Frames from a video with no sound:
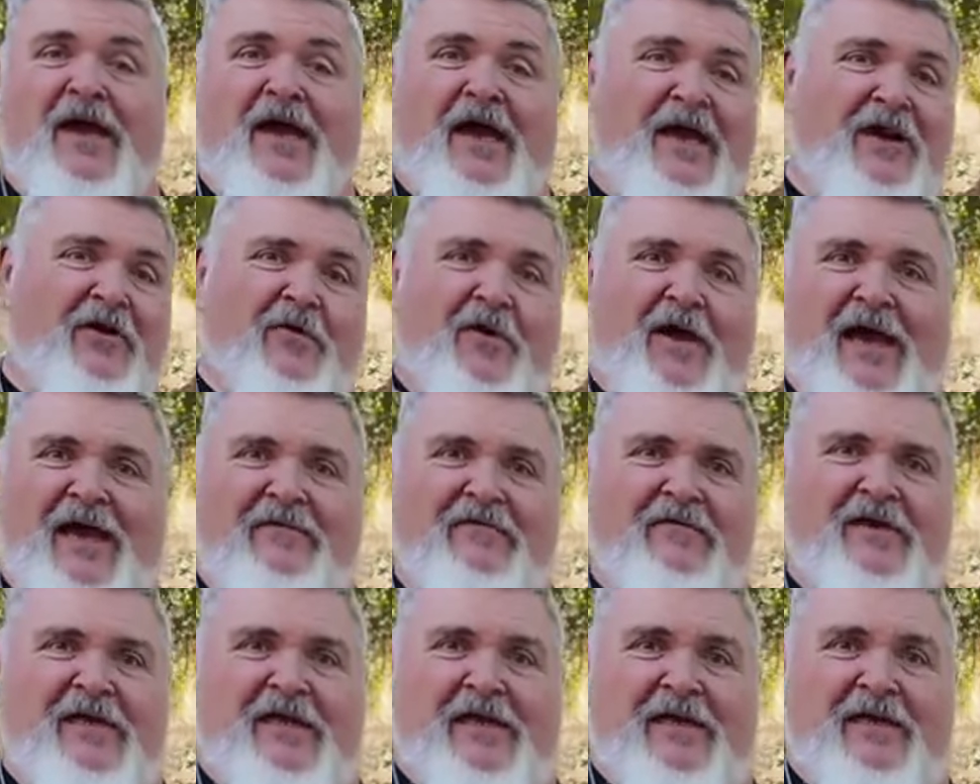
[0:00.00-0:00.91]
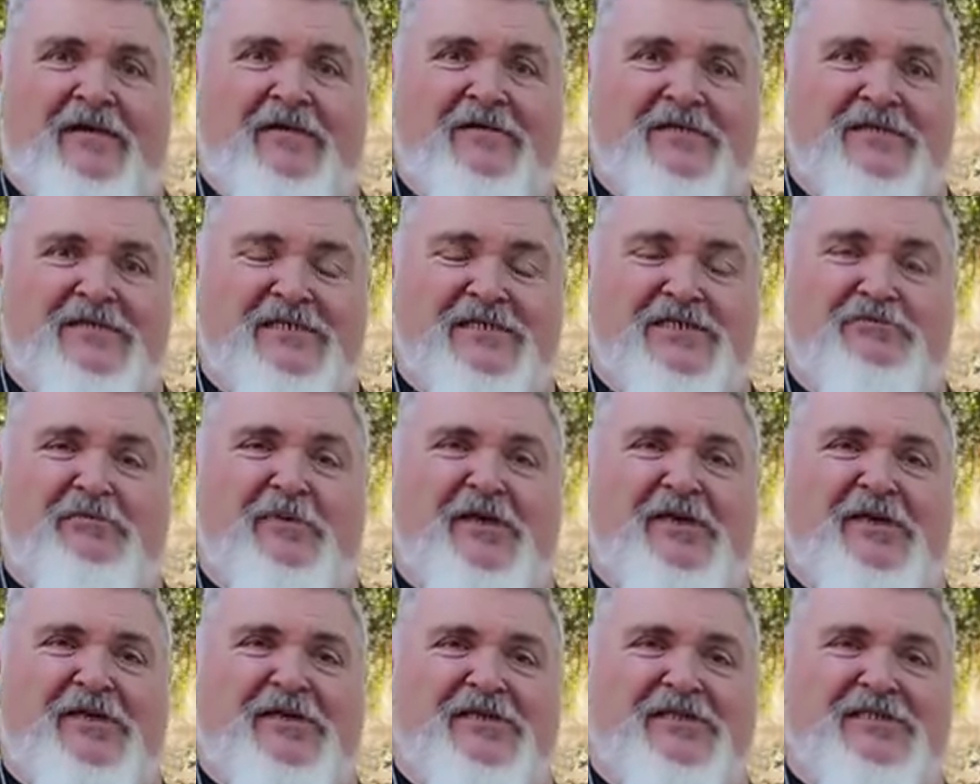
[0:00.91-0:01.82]
I don't have any
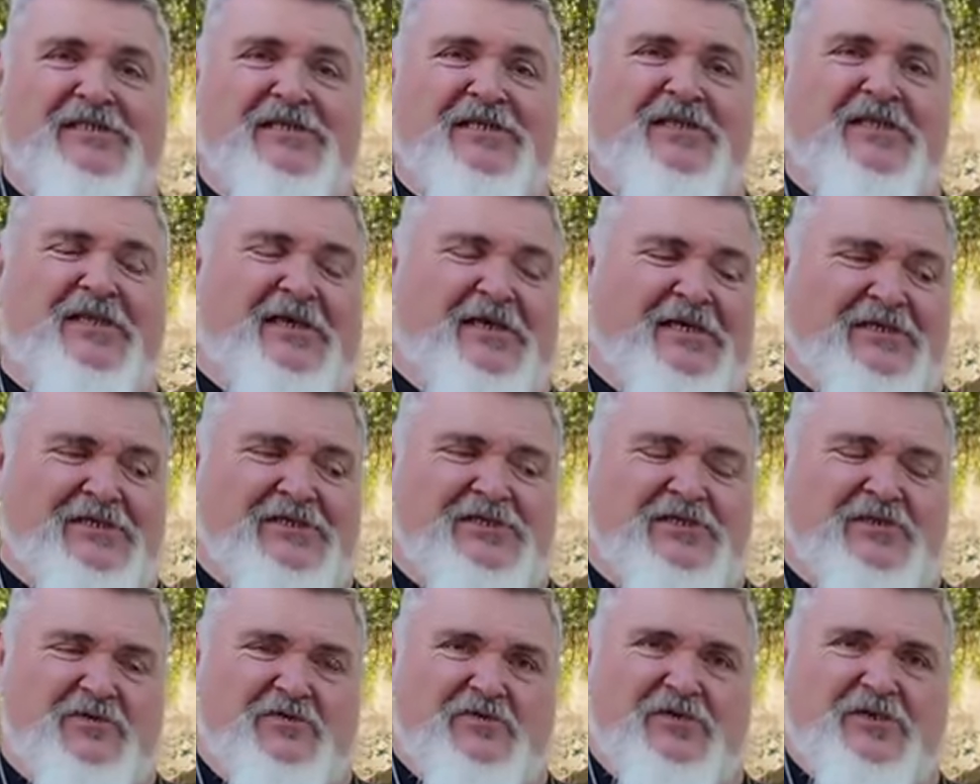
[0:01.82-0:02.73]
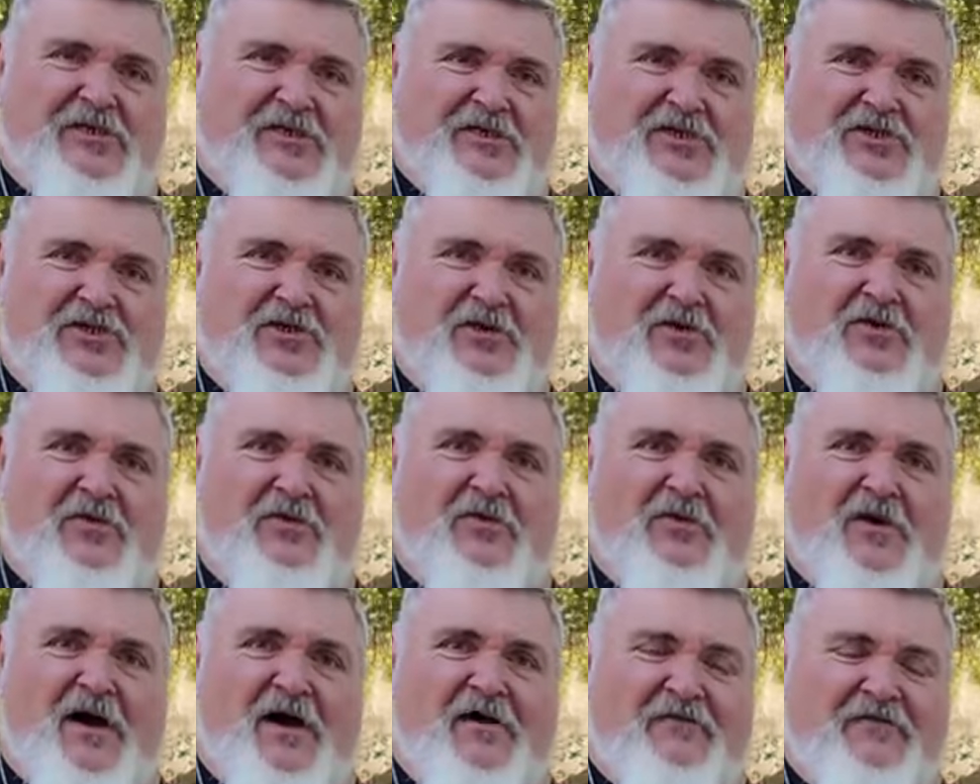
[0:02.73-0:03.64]
suspended ceilings to really show
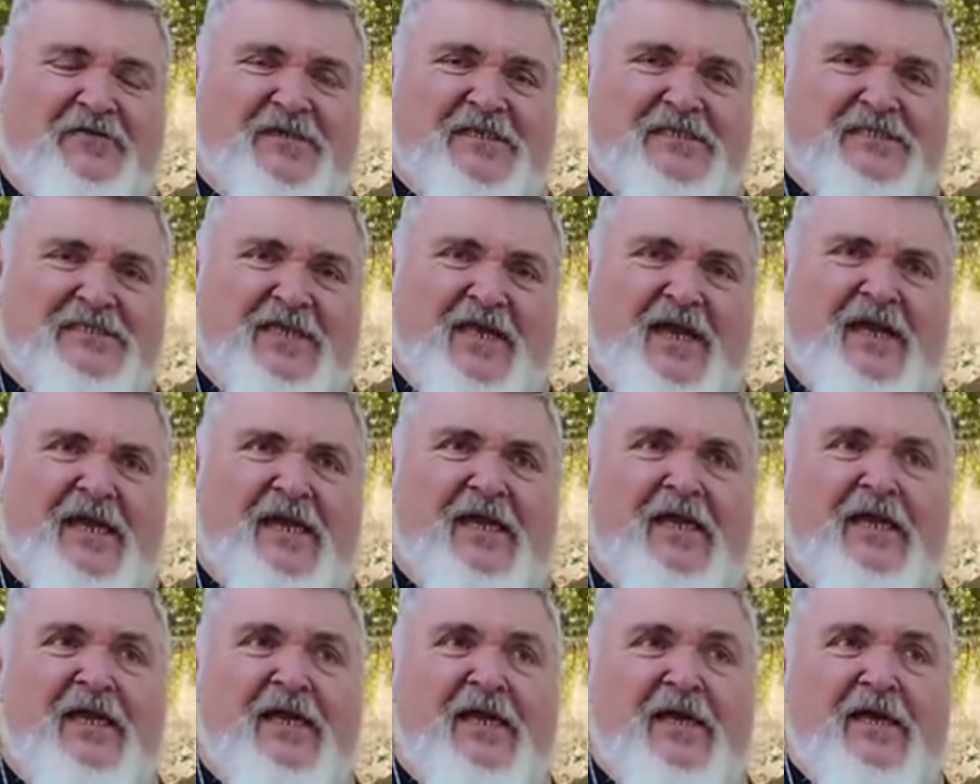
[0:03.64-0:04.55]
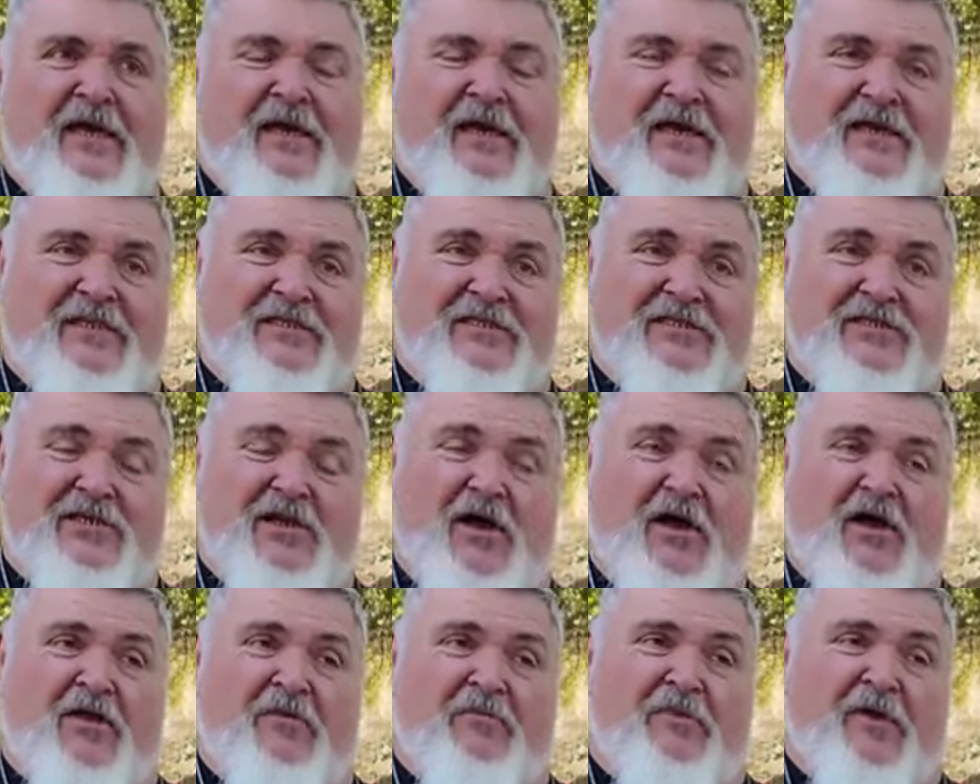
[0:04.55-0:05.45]
you off this light
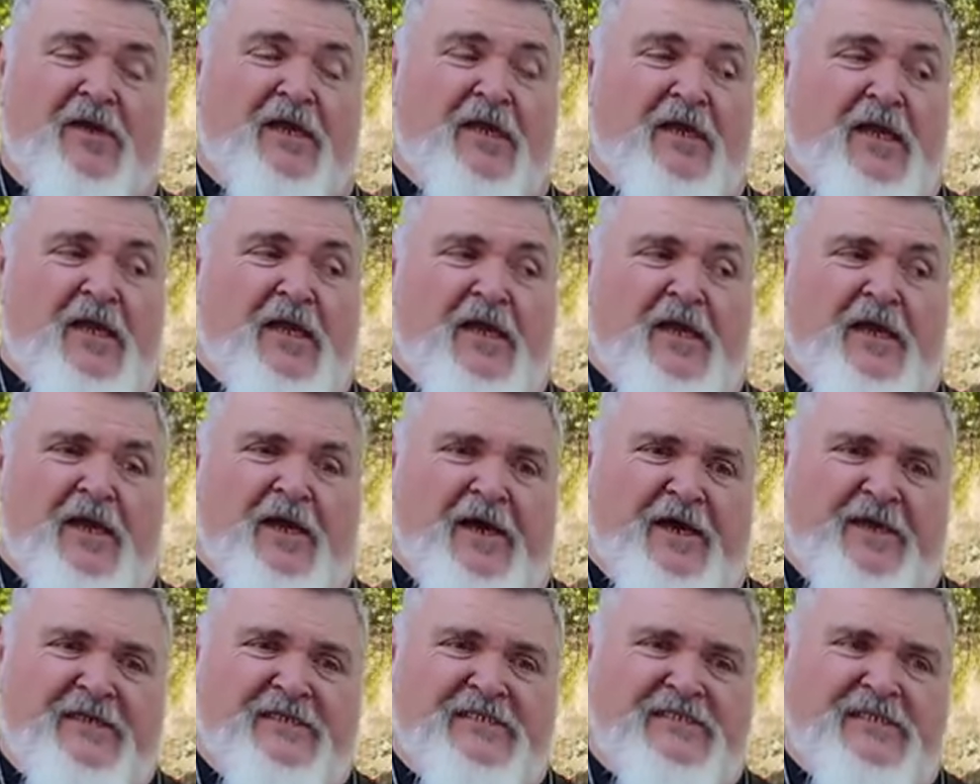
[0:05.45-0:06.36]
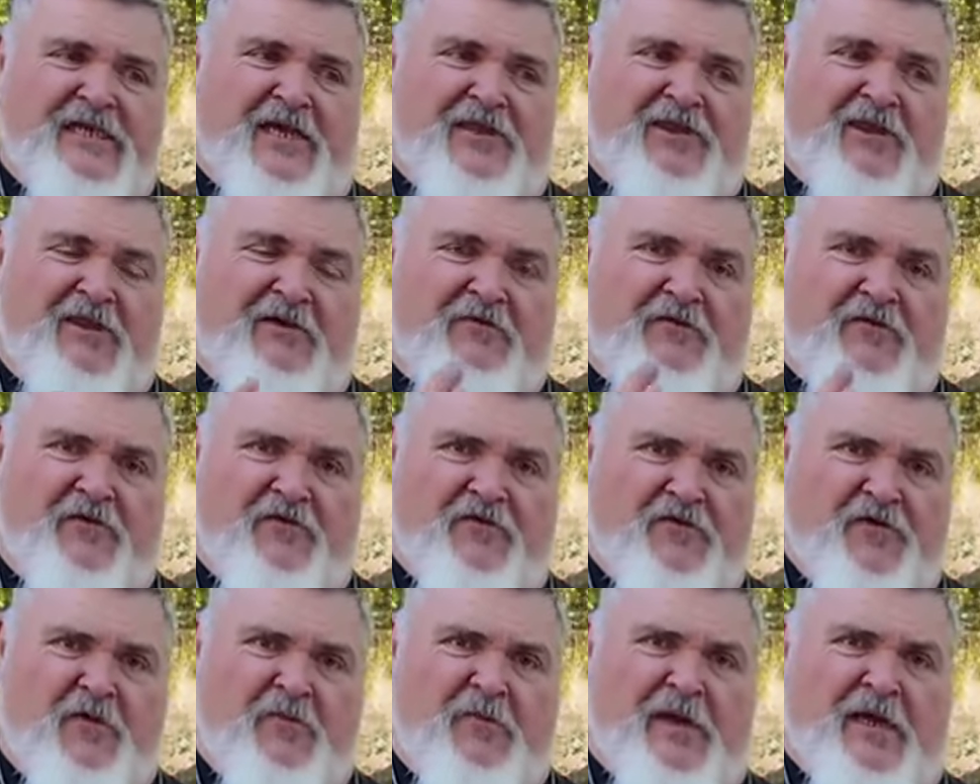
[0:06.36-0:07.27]
installed, but honestly I think for
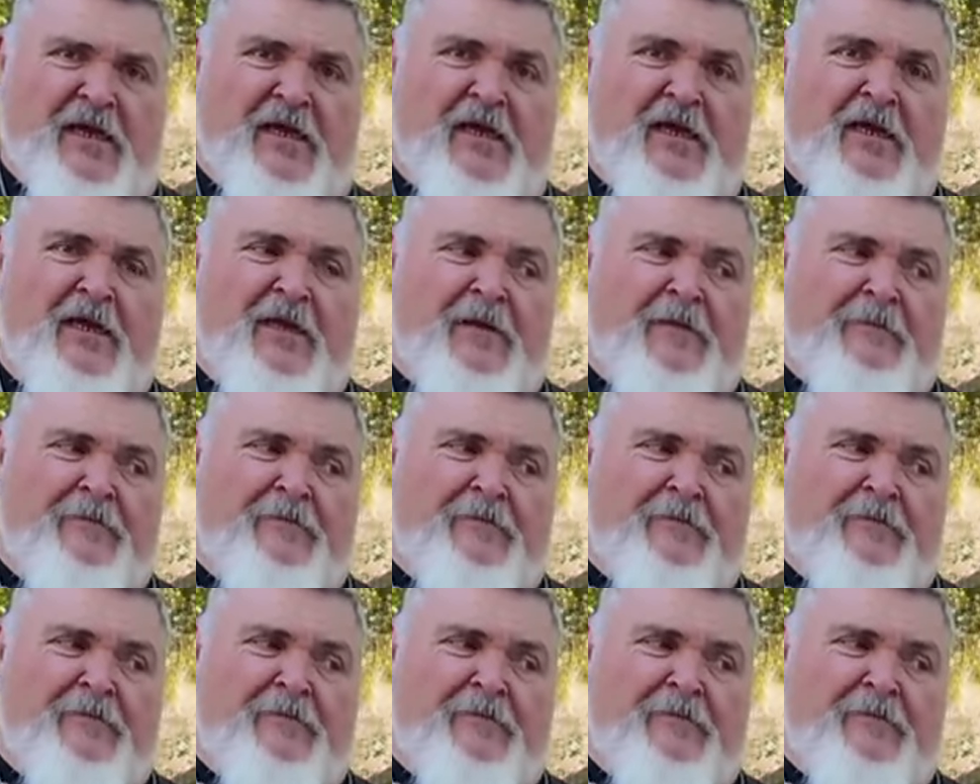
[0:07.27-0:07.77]
filming